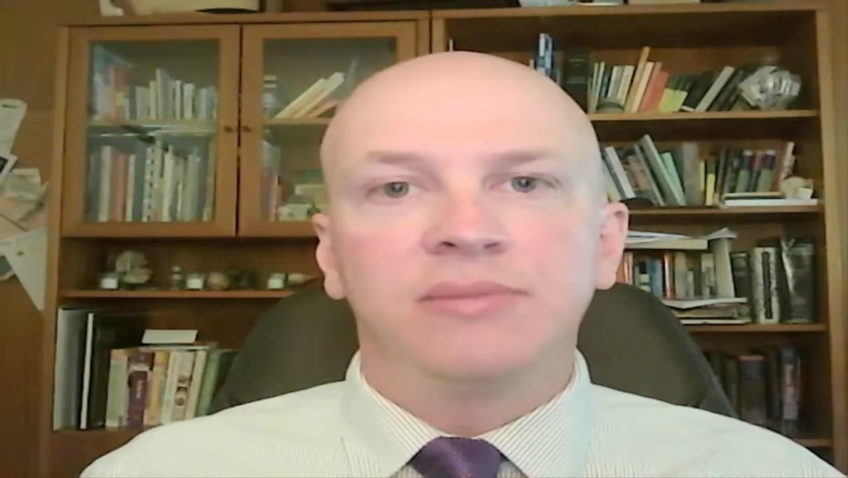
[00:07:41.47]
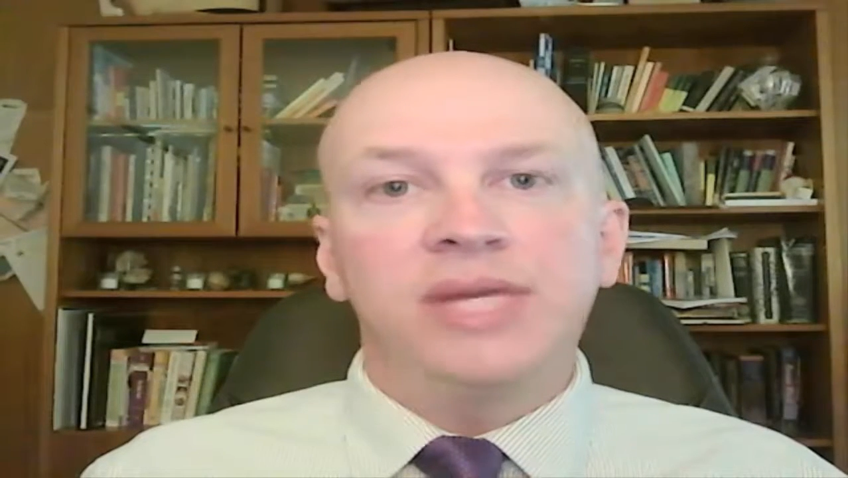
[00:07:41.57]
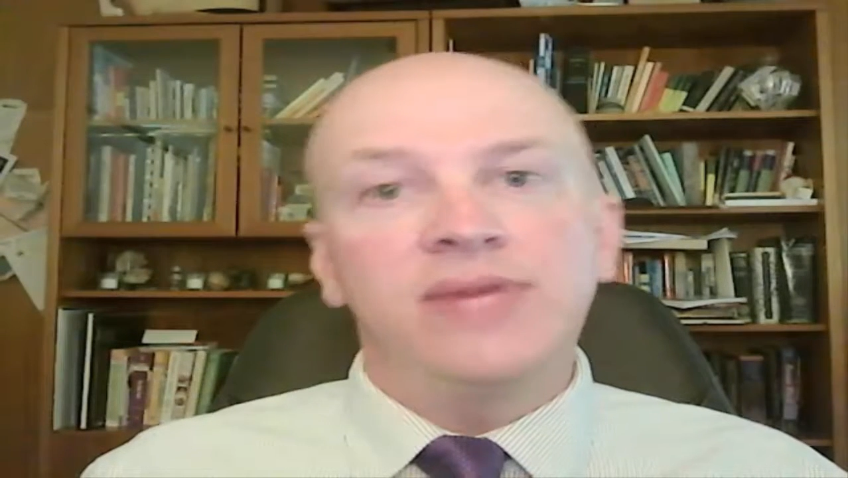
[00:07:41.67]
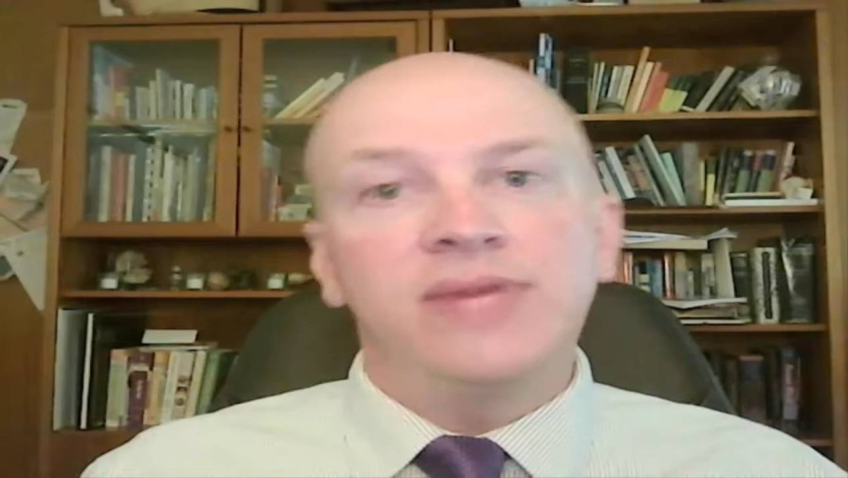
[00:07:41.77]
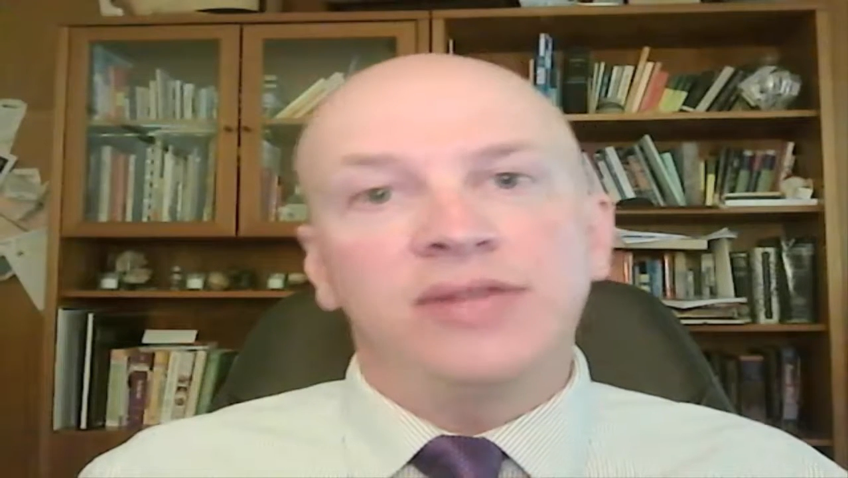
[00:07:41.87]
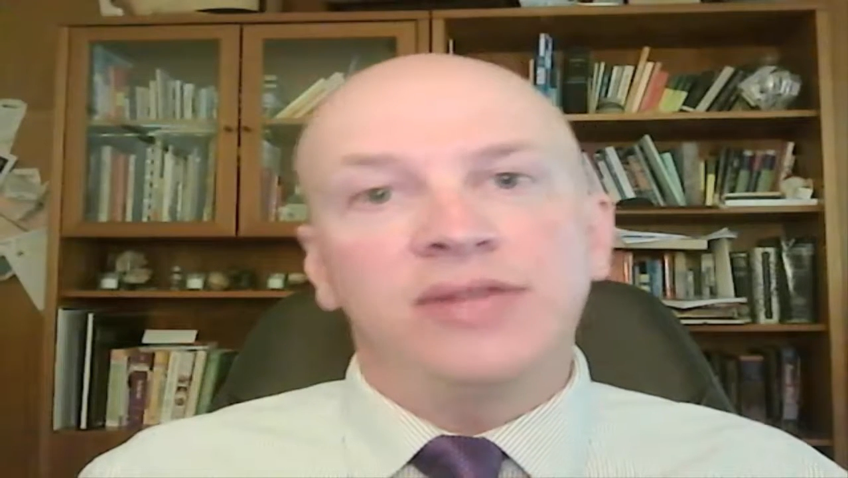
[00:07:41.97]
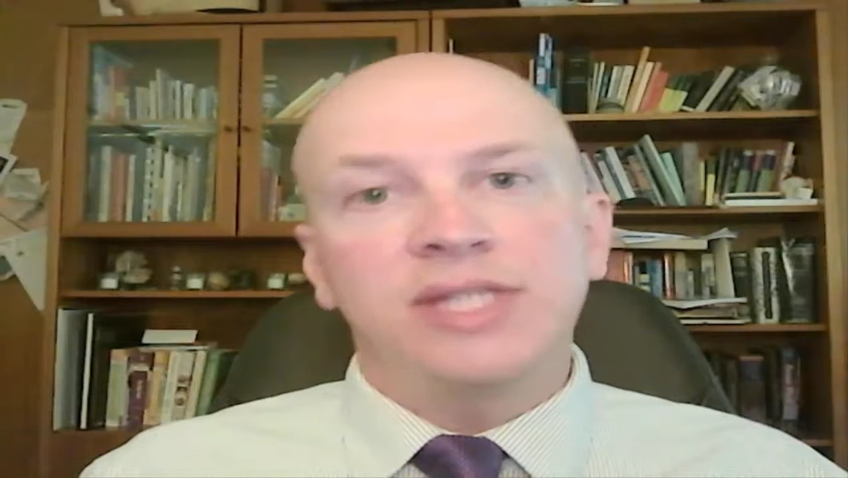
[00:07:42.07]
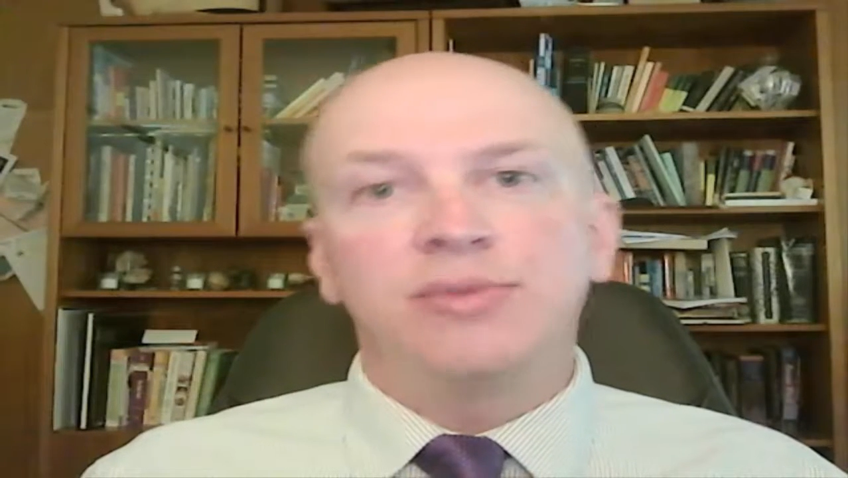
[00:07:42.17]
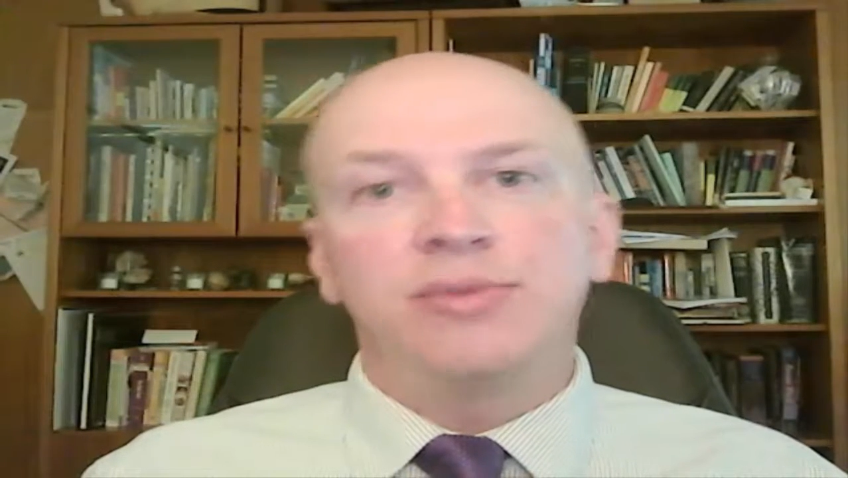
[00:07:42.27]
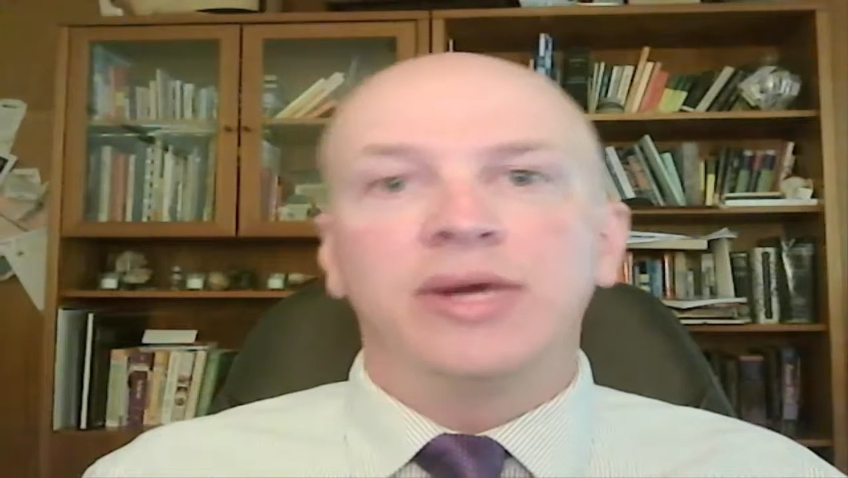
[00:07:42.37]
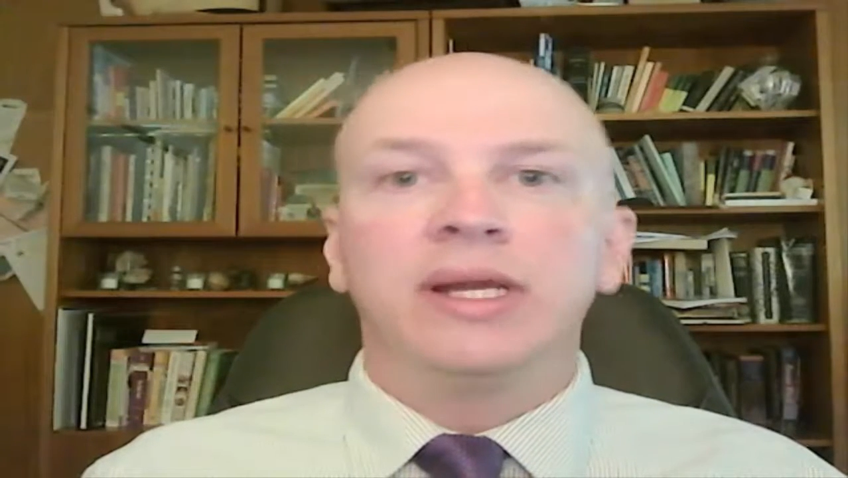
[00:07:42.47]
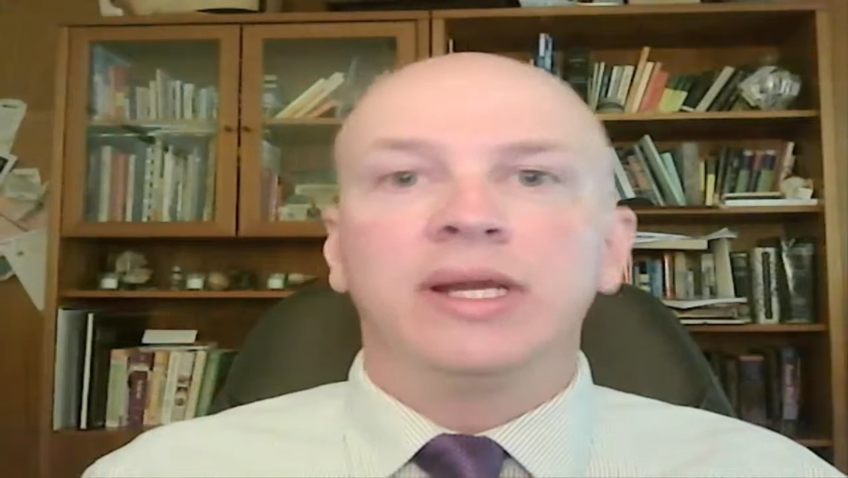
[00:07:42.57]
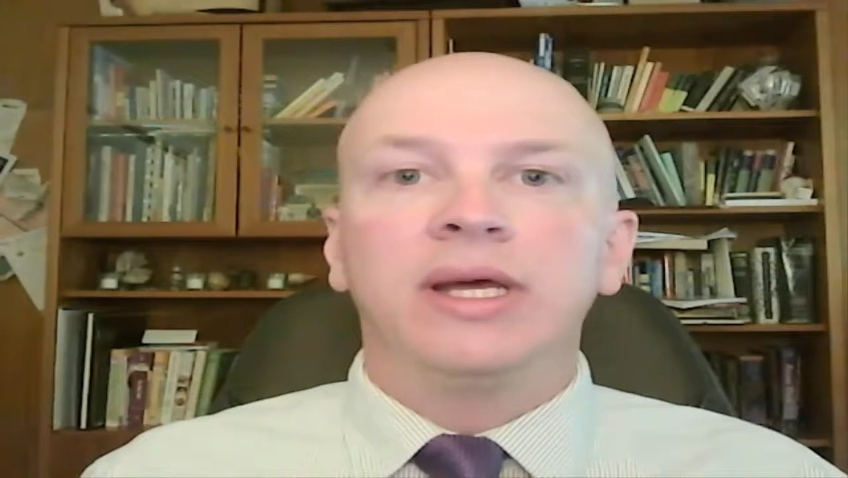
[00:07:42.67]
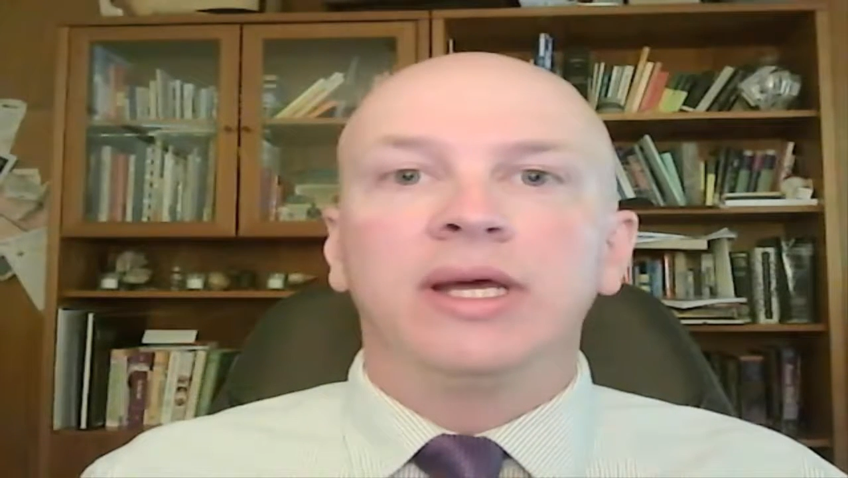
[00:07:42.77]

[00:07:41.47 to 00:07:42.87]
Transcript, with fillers: But even at this point,